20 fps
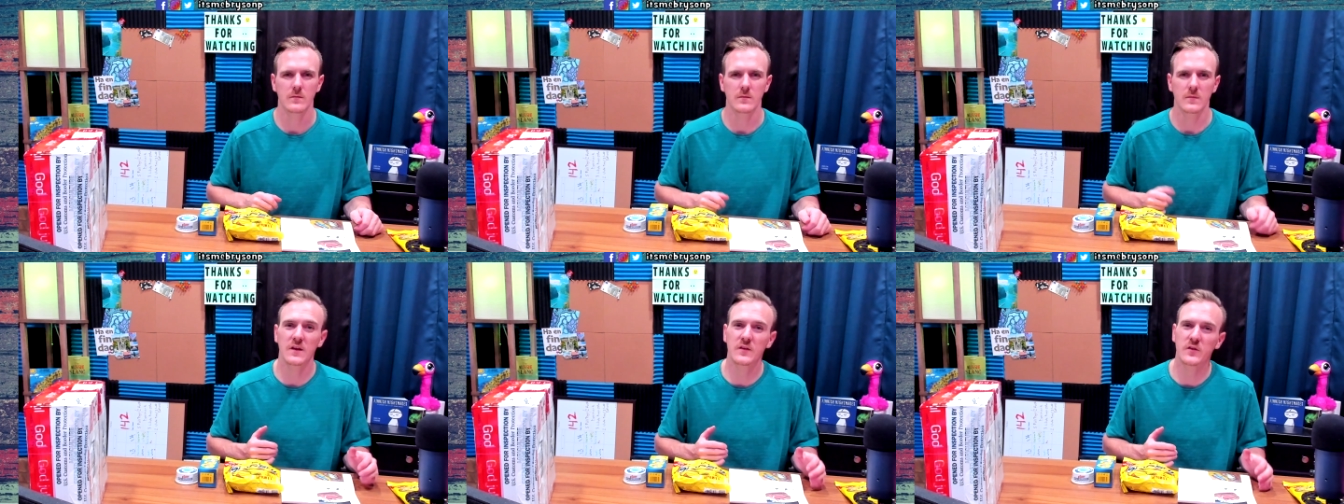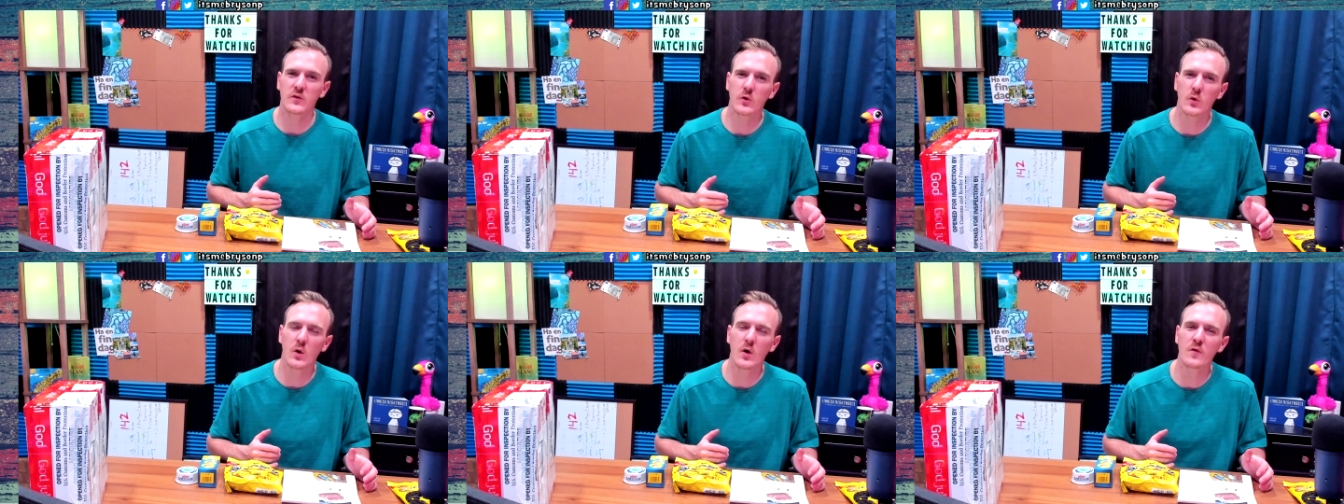
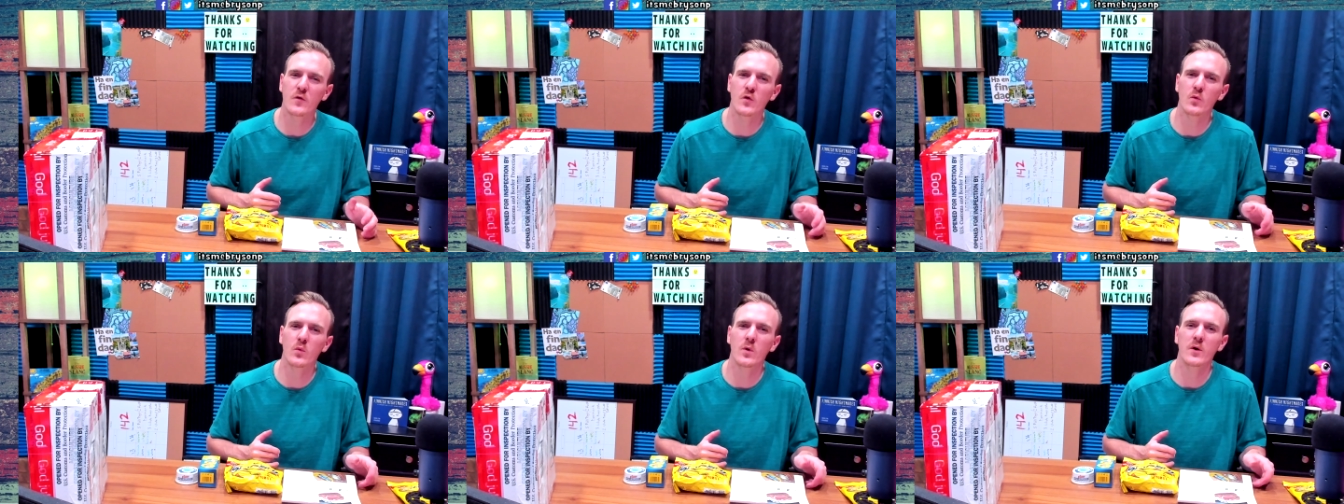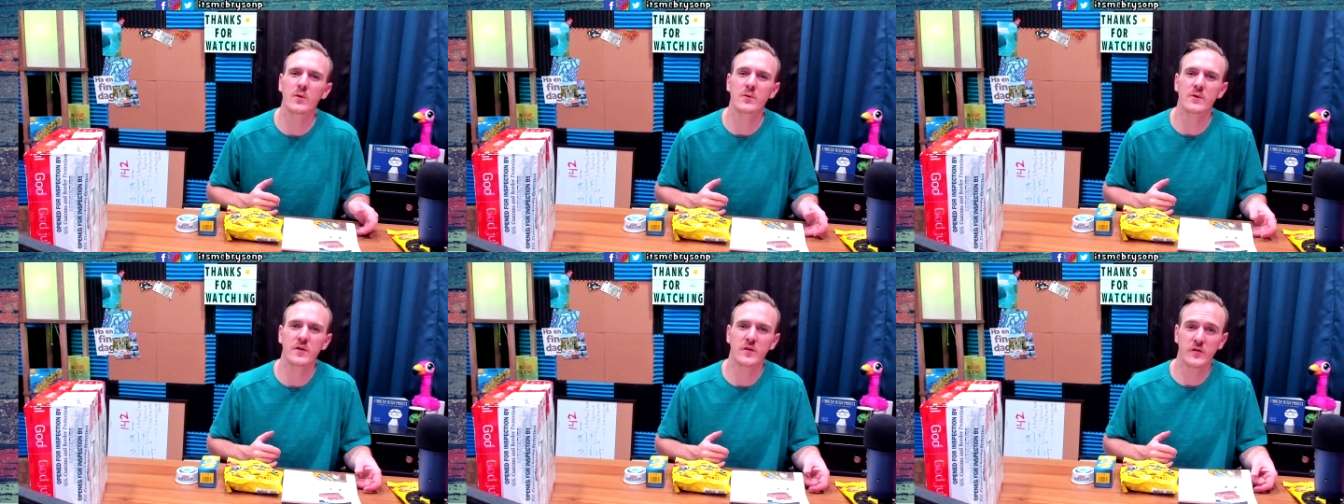Let's go over
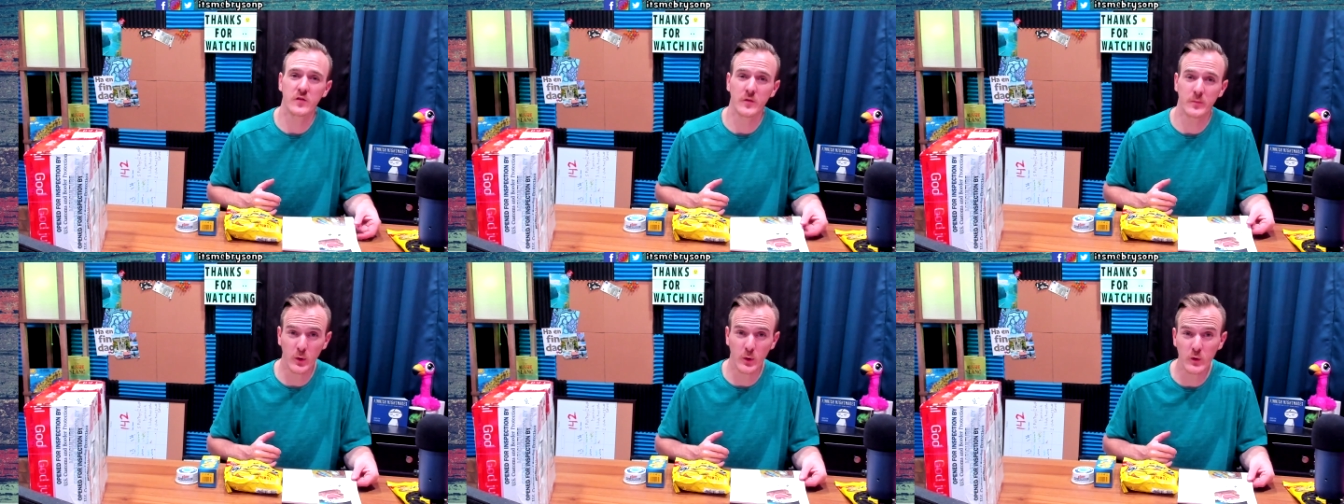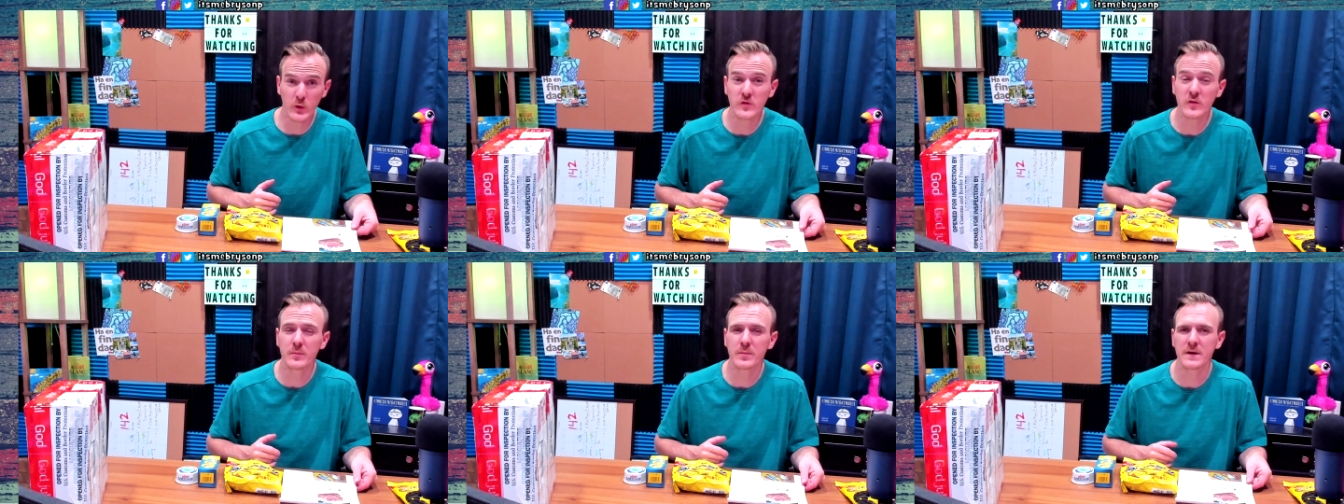what was
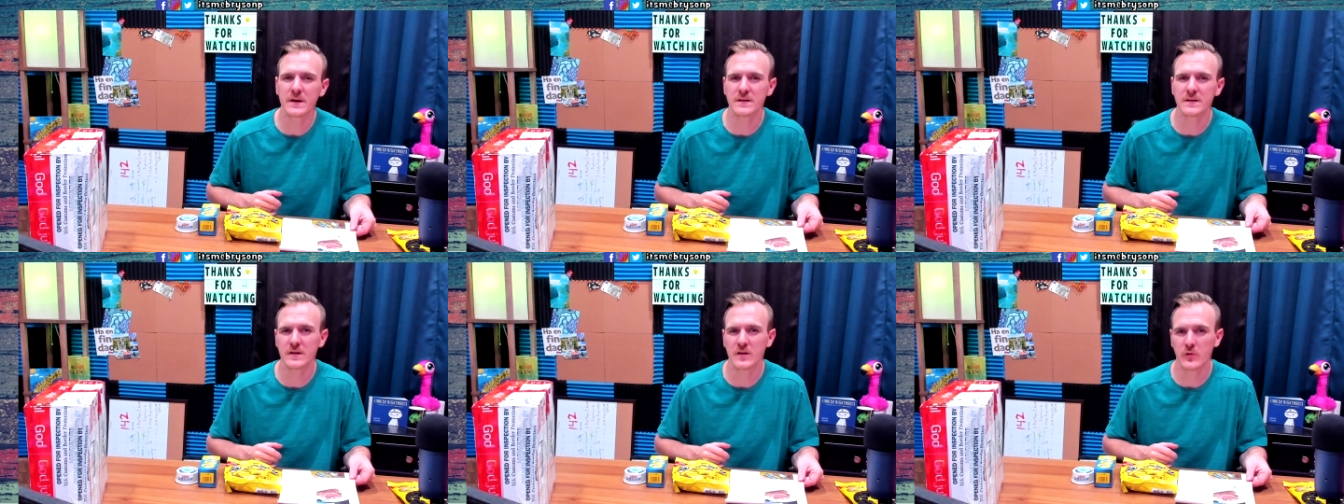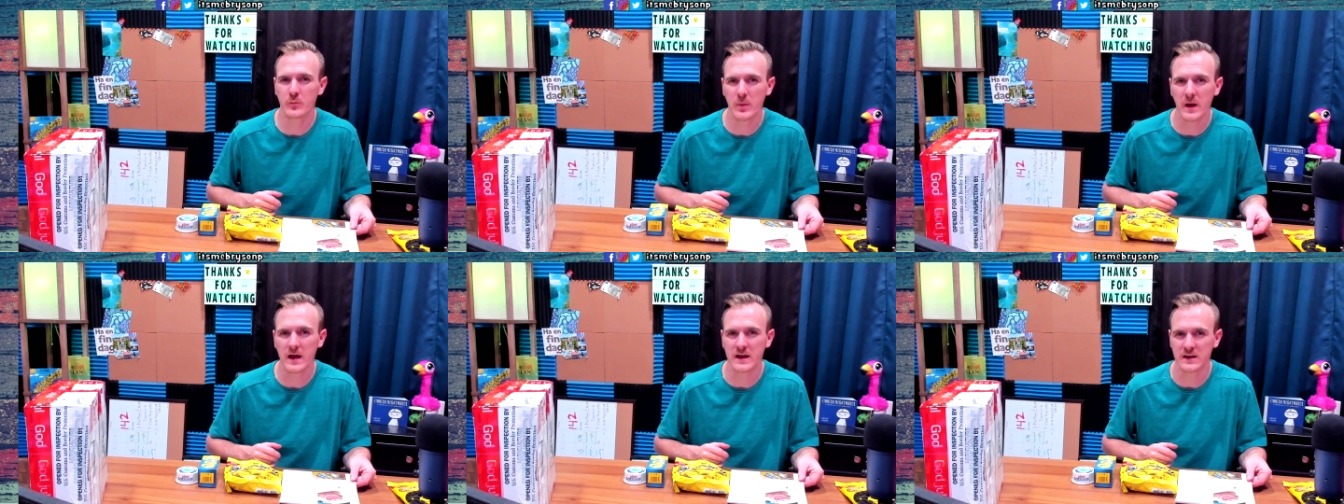supposed to be in
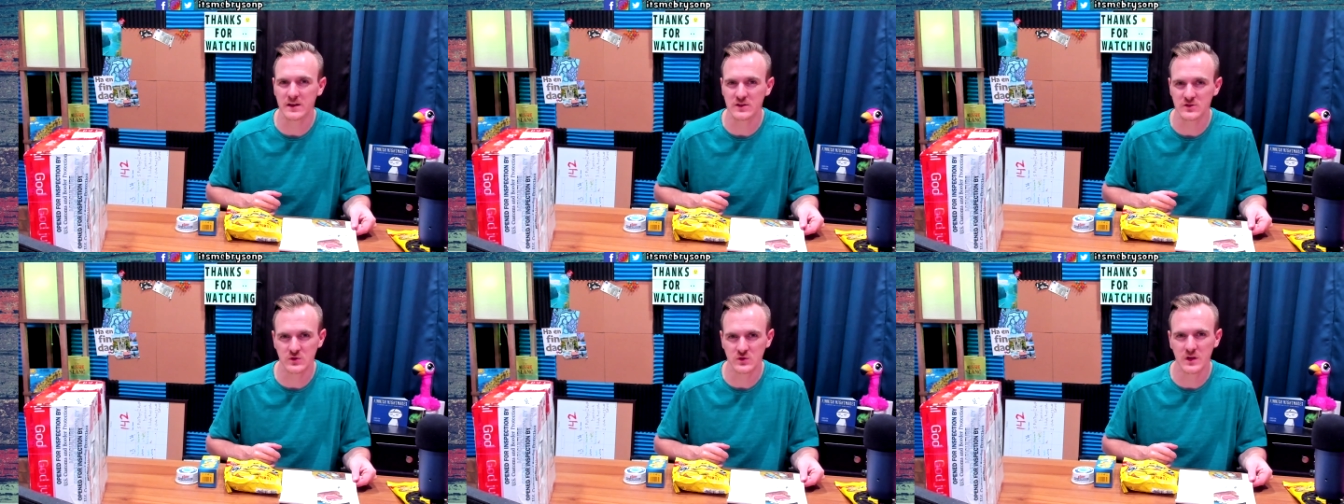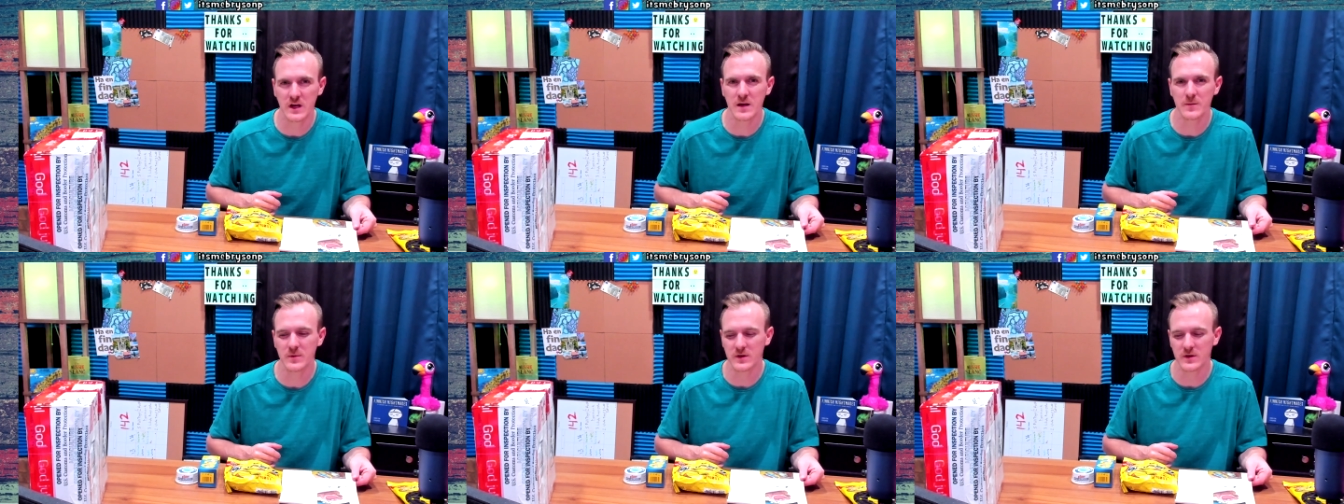this package, okay?